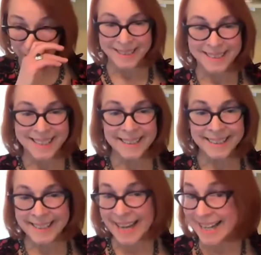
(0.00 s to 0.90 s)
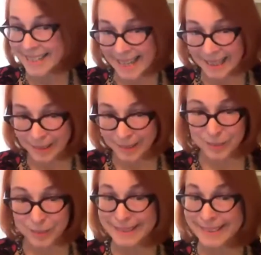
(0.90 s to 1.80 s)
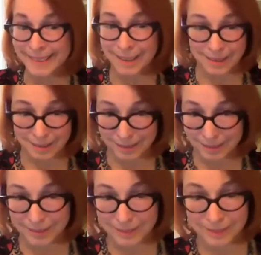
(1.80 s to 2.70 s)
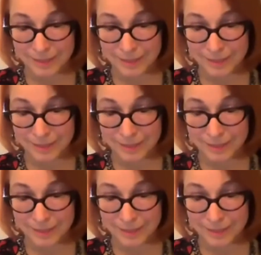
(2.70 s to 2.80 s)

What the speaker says: daily headaches for years,